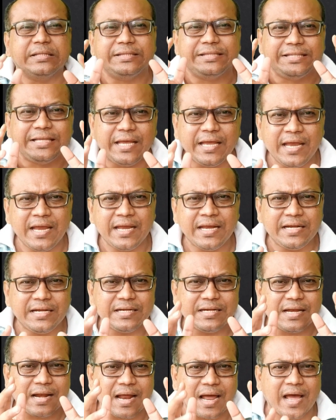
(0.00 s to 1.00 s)

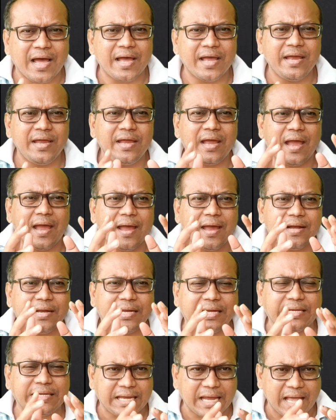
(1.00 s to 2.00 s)
they try
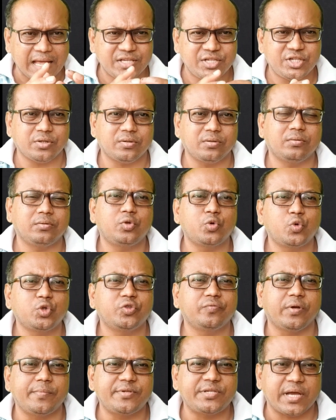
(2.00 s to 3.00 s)
and catch
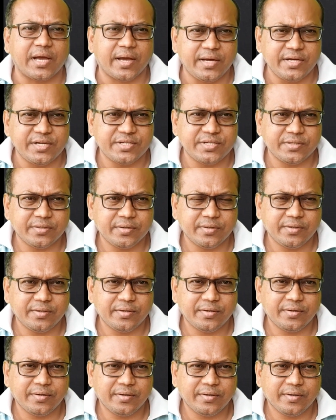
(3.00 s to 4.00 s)
those websites
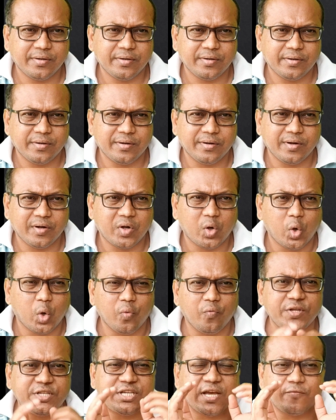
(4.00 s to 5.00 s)

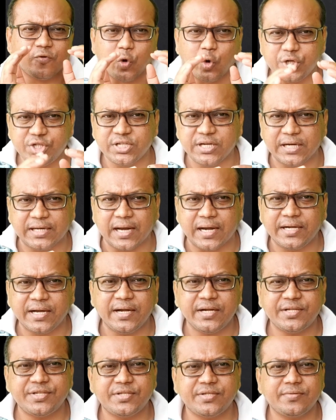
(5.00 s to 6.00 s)
which have original
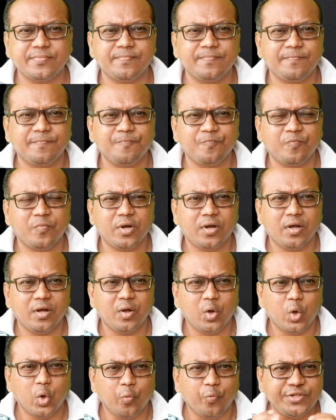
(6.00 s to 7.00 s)
contents,
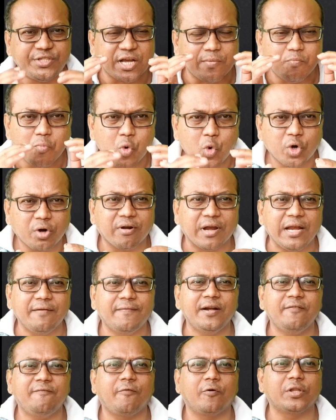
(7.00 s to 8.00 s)
which are more
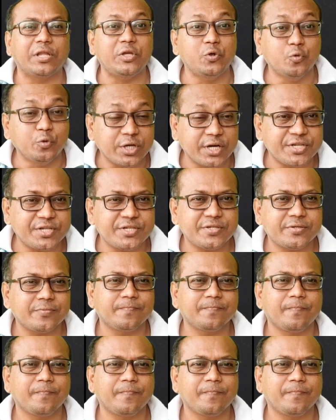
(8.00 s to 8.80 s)
relevant for the users,